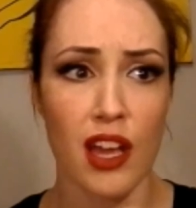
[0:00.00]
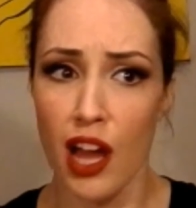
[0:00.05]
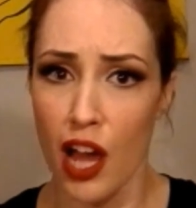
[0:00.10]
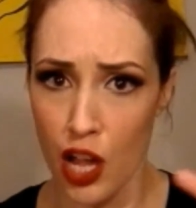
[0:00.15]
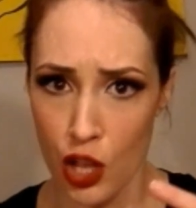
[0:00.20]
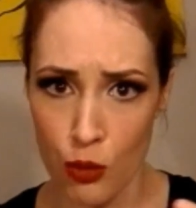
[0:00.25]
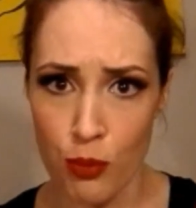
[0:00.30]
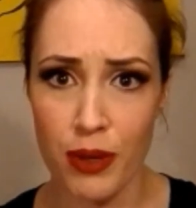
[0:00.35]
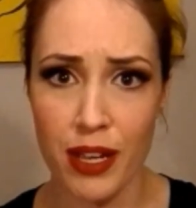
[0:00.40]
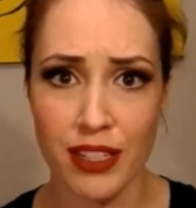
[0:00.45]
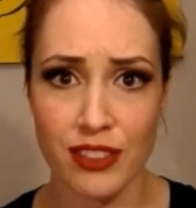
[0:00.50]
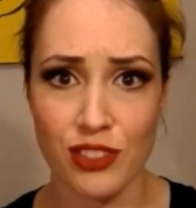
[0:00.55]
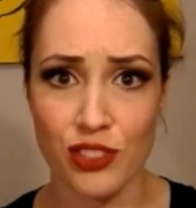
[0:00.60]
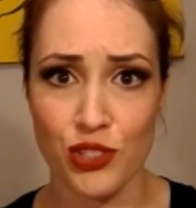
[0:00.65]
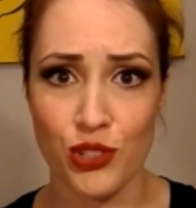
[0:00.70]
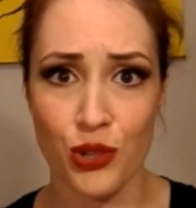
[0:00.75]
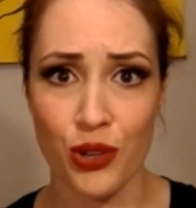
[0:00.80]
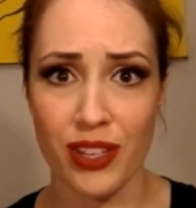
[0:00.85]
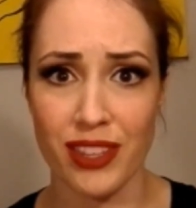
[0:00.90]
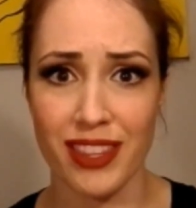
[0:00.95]
I hope you guys
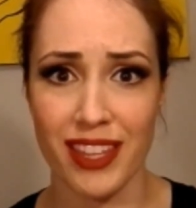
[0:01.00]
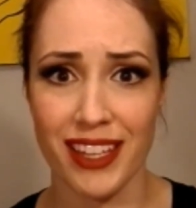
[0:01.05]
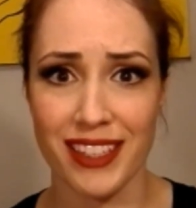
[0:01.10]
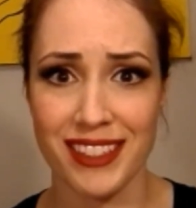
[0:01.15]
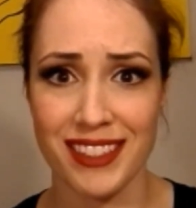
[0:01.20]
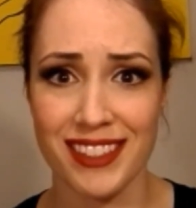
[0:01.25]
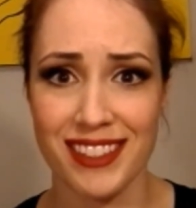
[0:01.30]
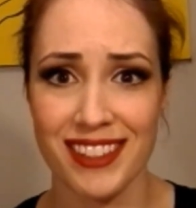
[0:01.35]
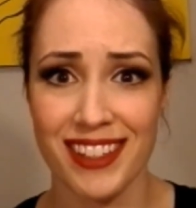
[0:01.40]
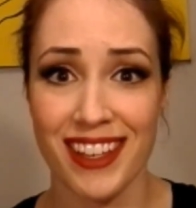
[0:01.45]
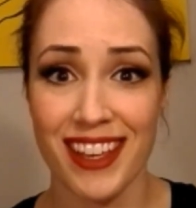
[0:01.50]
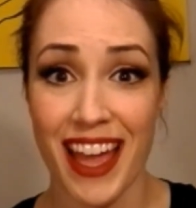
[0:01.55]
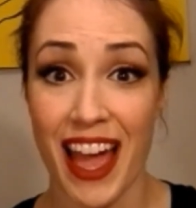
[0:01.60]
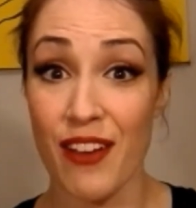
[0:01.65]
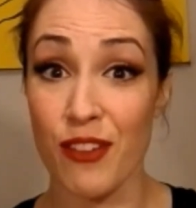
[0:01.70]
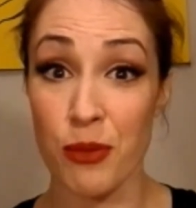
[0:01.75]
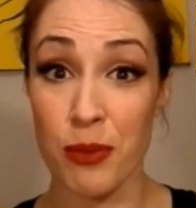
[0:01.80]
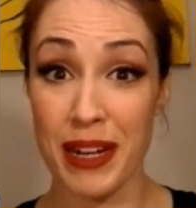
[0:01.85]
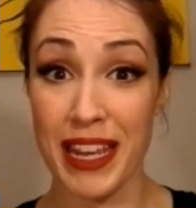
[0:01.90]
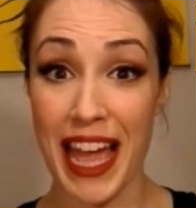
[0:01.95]
enjoyed this.
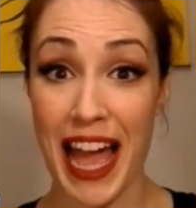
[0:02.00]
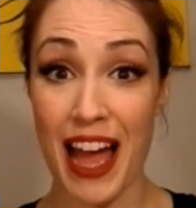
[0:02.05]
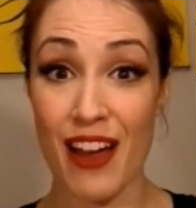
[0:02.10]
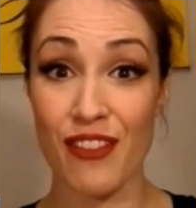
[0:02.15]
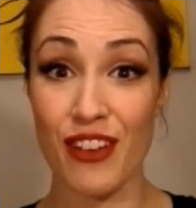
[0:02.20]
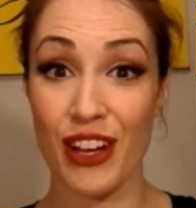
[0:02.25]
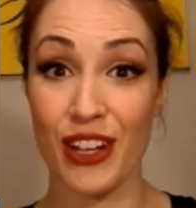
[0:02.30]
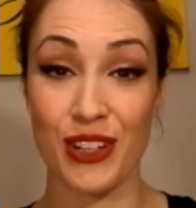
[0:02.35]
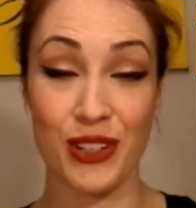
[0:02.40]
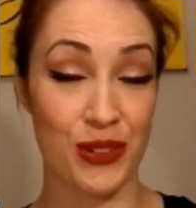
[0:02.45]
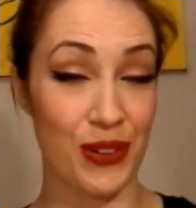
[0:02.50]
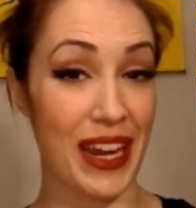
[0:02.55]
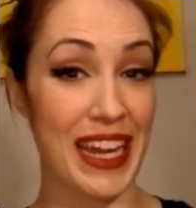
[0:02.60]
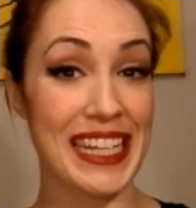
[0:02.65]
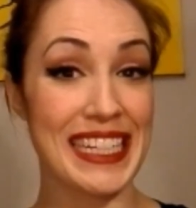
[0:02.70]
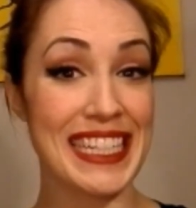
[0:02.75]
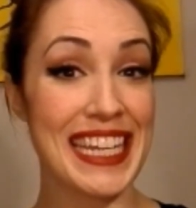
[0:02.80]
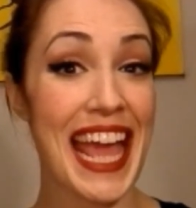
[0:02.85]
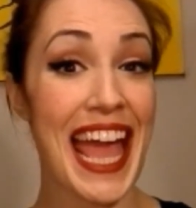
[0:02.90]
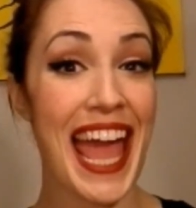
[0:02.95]
Everybody have a
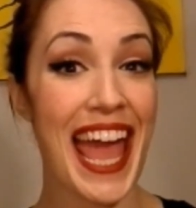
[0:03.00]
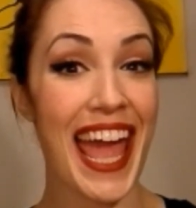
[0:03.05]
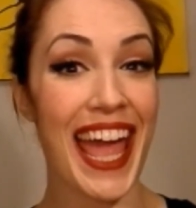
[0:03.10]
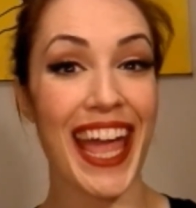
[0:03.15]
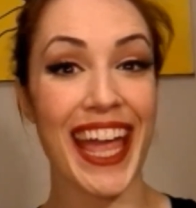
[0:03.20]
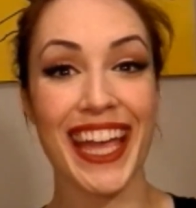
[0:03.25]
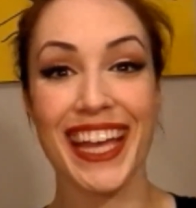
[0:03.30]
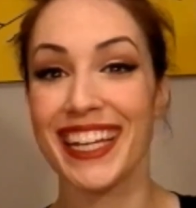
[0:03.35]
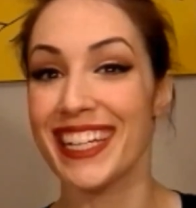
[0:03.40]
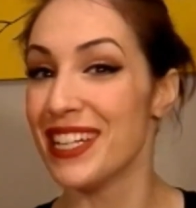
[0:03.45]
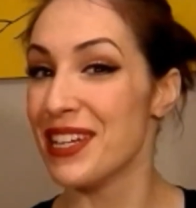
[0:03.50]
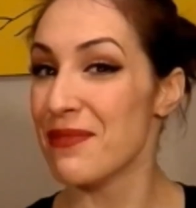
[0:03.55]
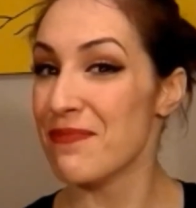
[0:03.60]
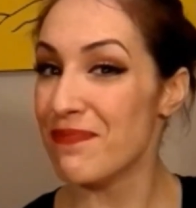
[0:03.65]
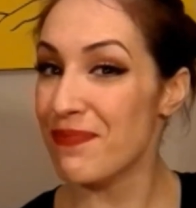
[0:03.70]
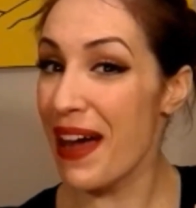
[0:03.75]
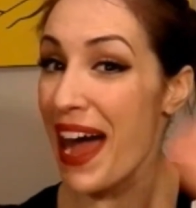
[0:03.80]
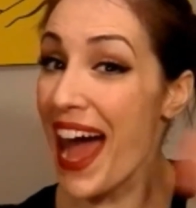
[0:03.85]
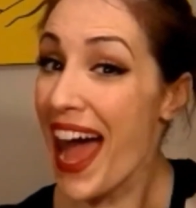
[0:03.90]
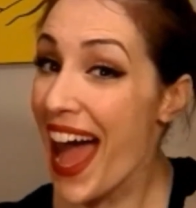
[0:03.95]
great day.
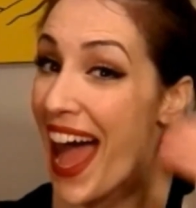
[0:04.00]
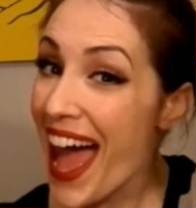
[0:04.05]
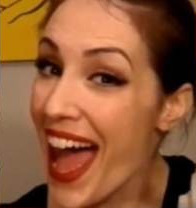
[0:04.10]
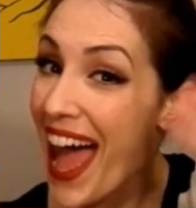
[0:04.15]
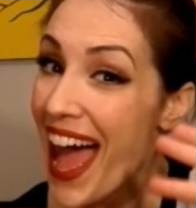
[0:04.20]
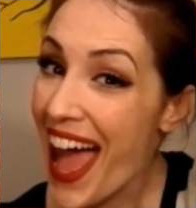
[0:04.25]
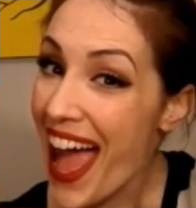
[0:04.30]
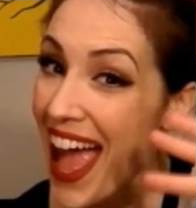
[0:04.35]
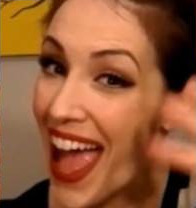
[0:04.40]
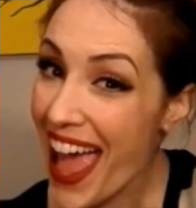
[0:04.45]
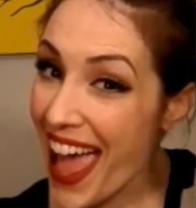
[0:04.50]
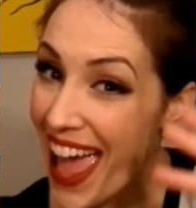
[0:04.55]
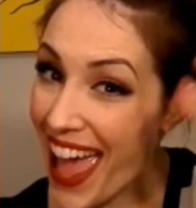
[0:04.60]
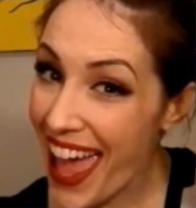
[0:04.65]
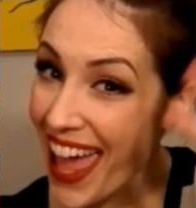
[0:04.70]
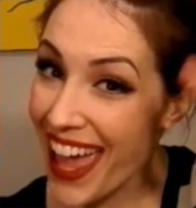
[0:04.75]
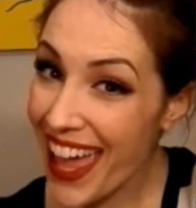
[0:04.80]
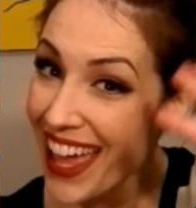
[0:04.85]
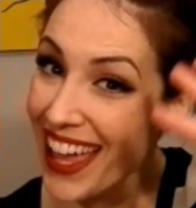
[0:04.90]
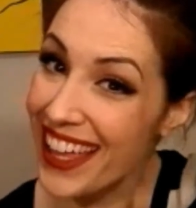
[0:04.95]

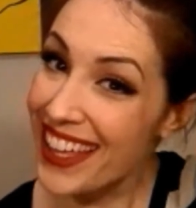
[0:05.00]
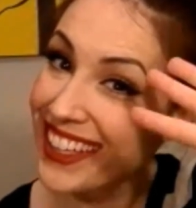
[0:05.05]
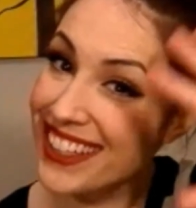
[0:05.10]
Bye.